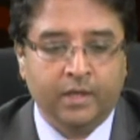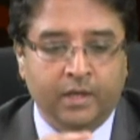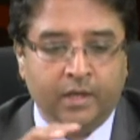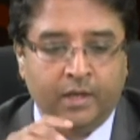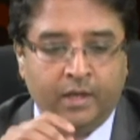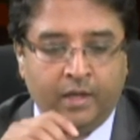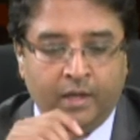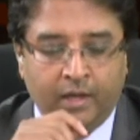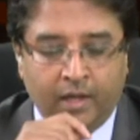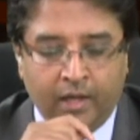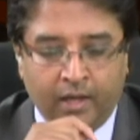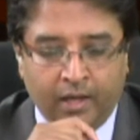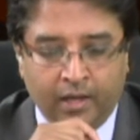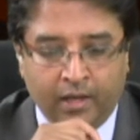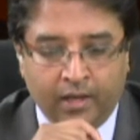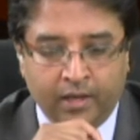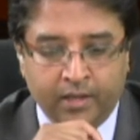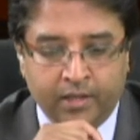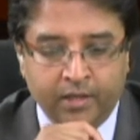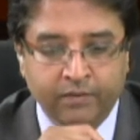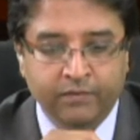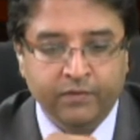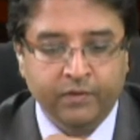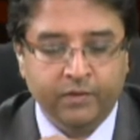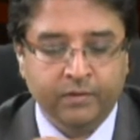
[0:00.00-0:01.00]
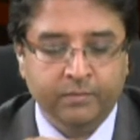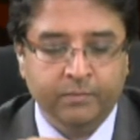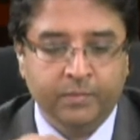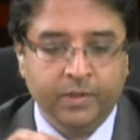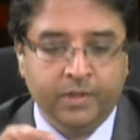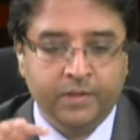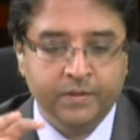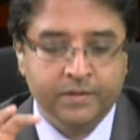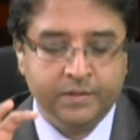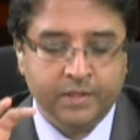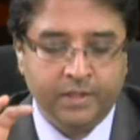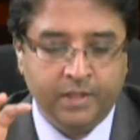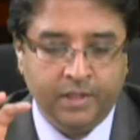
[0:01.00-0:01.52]
are given,
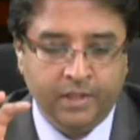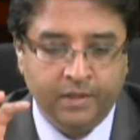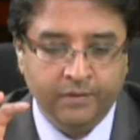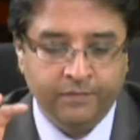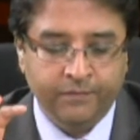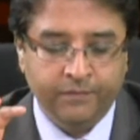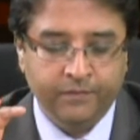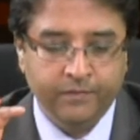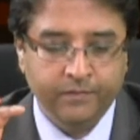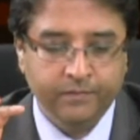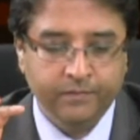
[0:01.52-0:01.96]
because if